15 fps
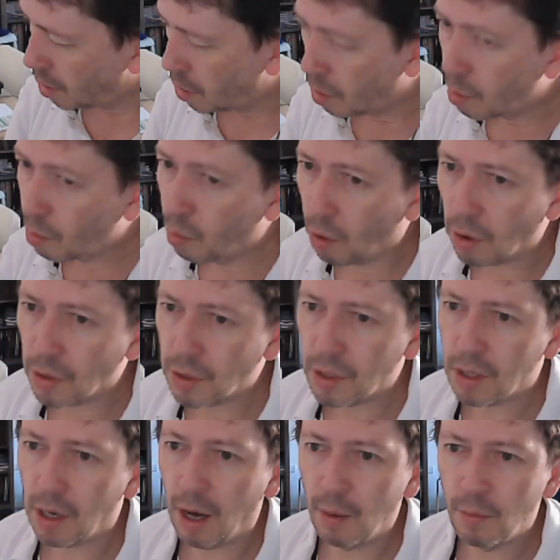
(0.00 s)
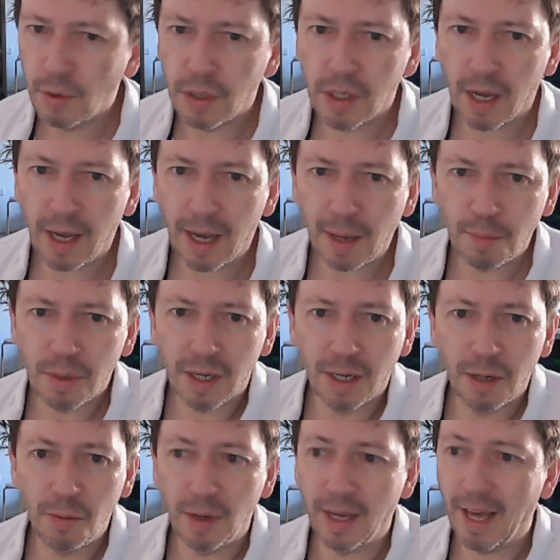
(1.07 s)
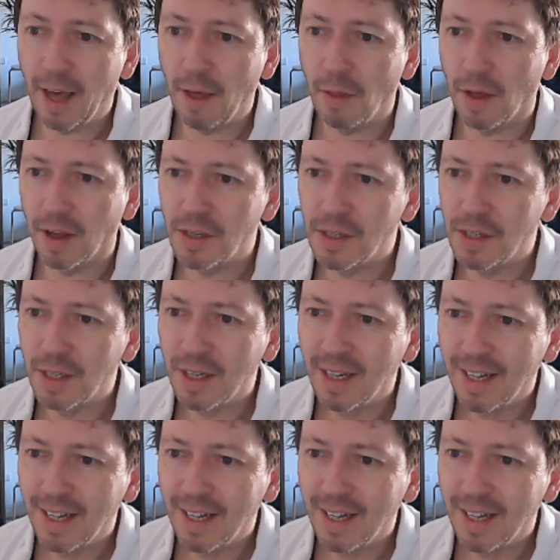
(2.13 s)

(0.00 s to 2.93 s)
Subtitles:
was I would say absolutely get this.